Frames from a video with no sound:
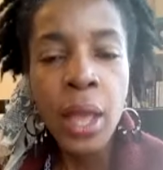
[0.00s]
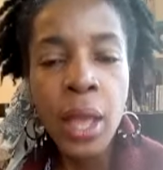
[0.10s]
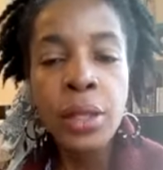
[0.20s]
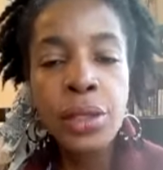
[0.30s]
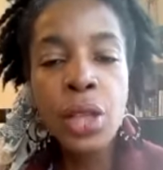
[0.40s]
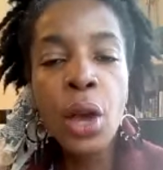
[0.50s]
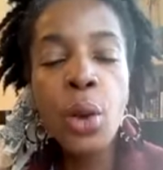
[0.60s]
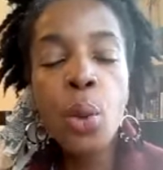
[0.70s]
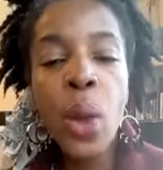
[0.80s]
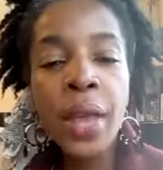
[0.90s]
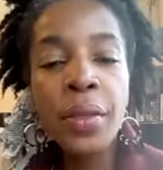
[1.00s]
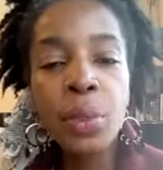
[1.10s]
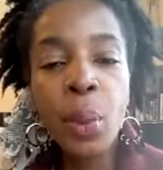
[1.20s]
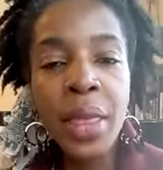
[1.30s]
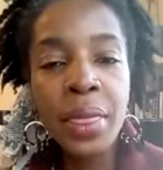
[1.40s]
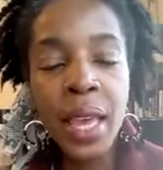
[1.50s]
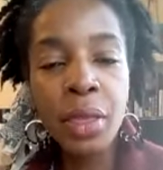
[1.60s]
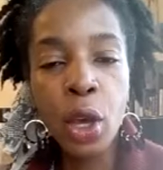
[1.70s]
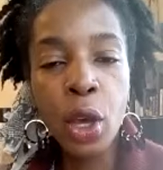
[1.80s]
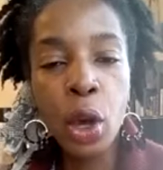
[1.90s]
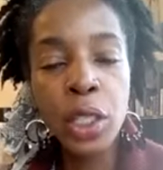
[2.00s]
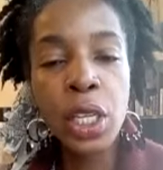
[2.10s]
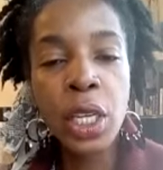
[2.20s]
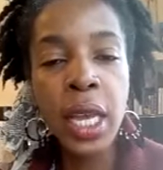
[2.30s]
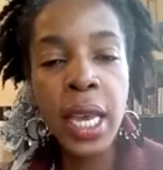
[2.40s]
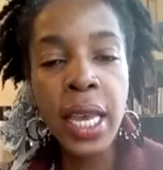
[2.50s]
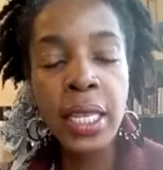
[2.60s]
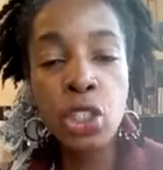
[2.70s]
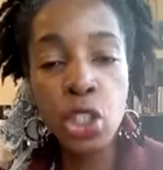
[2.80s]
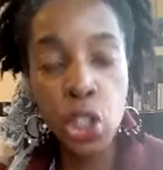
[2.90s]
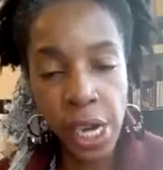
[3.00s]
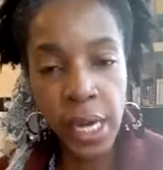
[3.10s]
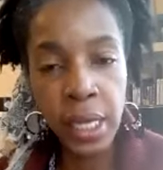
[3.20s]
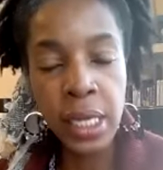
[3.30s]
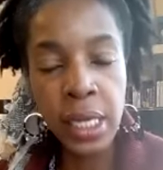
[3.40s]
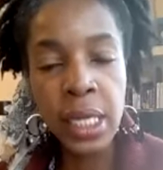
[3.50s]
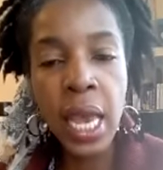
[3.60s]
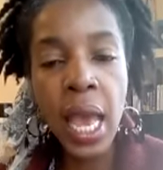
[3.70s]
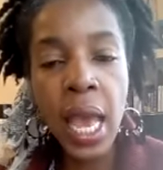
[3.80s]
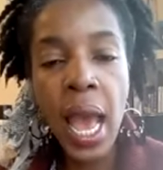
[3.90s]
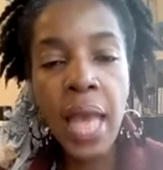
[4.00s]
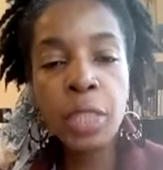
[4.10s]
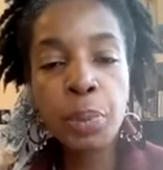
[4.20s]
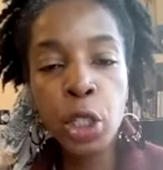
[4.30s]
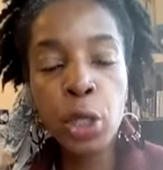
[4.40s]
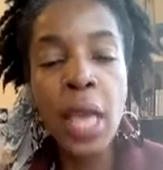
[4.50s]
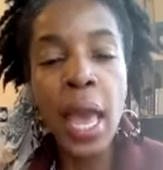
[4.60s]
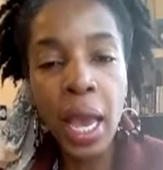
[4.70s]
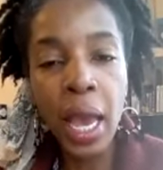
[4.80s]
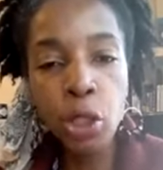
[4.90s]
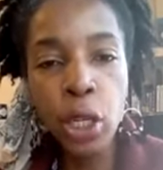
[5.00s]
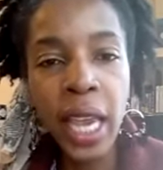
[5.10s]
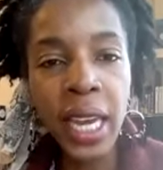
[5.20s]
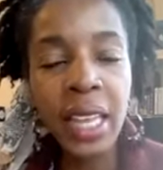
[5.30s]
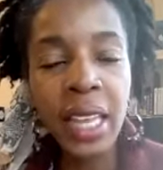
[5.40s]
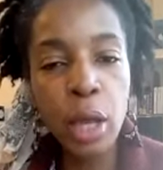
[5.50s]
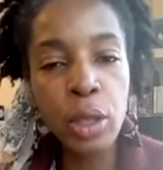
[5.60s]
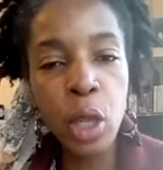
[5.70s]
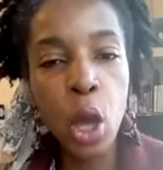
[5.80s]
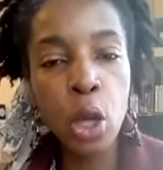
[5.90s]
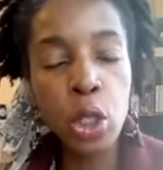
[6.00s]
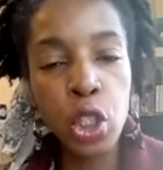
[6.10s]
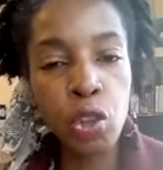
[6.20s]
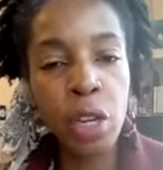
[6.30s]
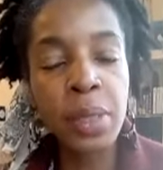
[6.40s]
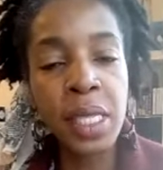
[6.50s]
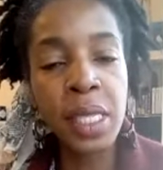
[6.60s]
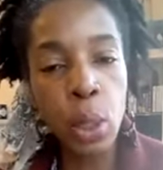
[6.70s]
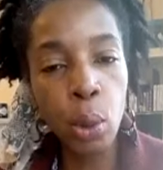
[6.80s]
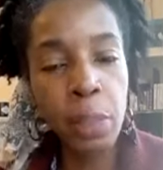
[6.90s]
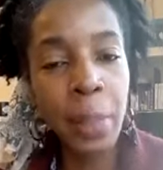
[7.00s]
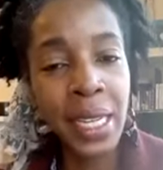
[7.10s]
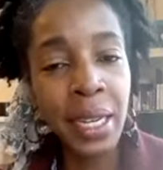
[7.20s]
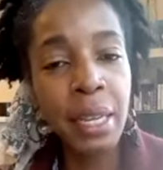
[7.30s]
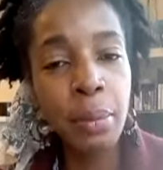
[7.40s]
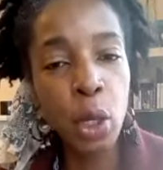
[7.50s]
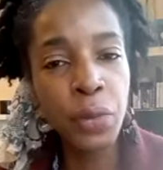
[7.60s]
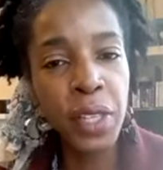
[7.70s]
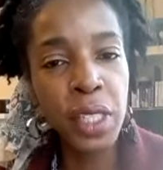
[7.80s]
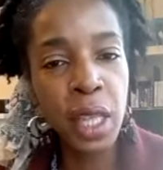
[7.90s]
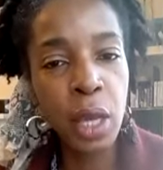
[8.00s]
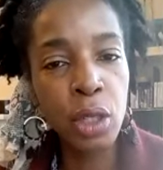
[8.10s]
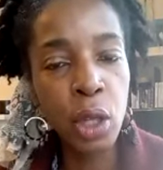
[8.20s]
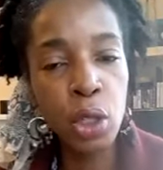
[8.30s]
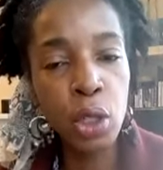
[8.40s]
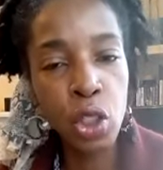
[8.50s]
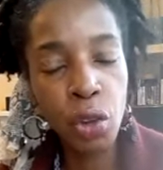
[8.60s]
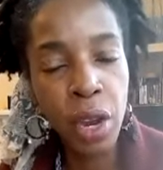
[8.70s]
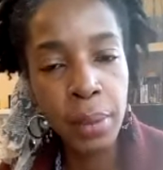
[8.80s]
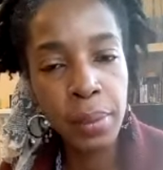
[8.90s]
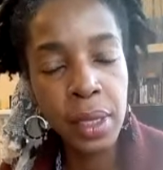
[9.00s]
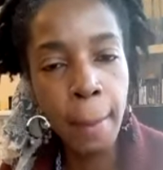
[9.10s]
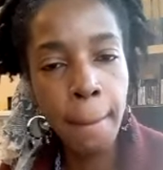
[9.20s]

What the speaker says: So when the cotton is ginned and produced, how do you get it in those long strips? Does it automatically move into those long strips?